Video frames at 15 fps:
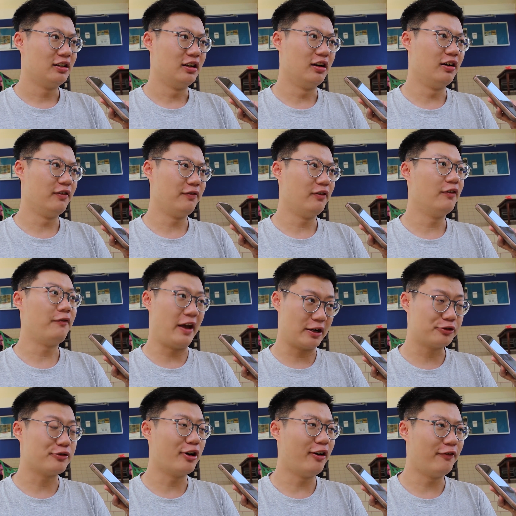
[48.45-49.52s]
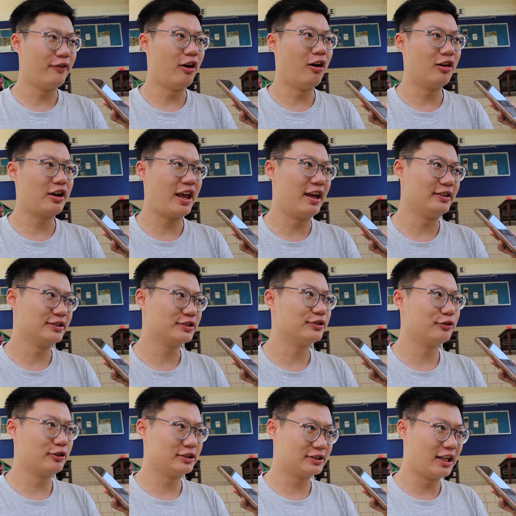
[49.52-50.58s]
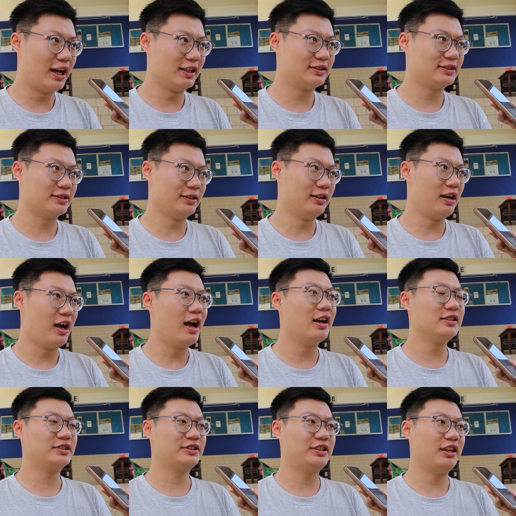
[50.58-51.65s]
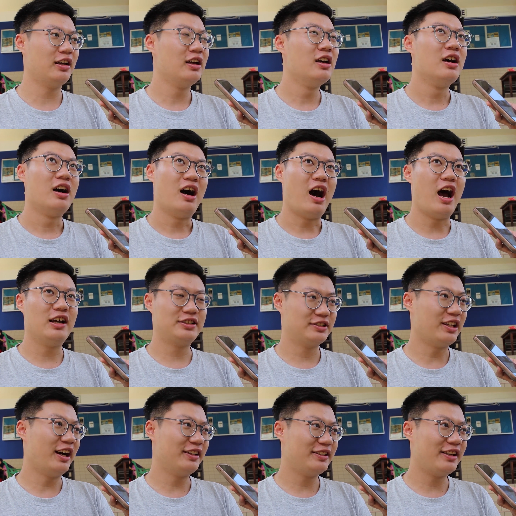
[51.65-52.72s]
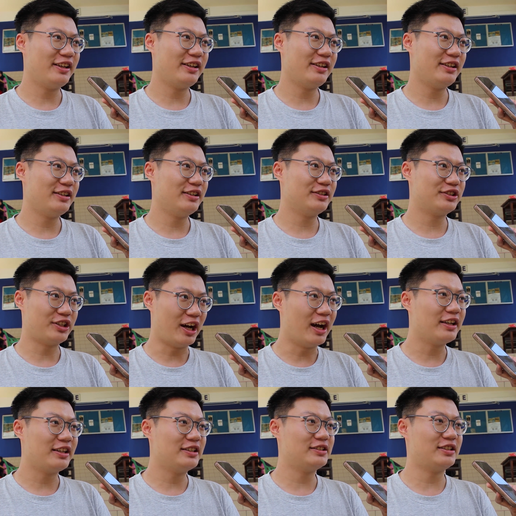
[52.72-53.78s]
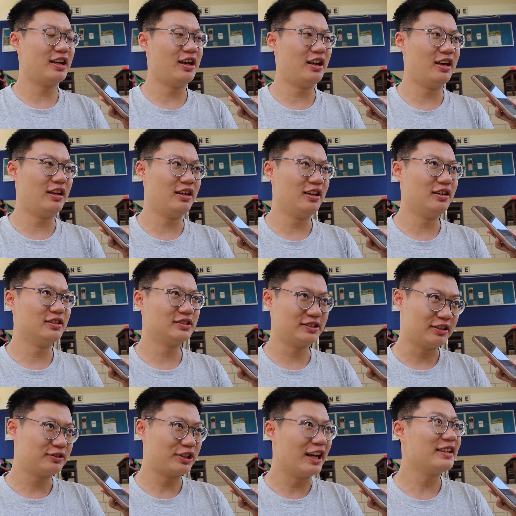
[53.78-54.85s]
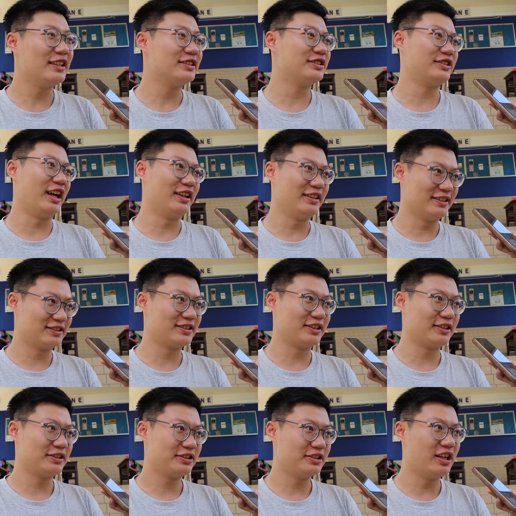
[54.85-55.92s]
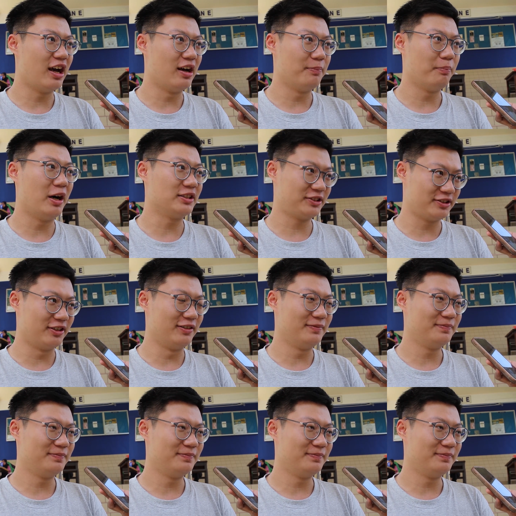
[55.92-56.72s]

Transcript: Faculty of Art and Social Science. I study Chinese studies. Yeah, master.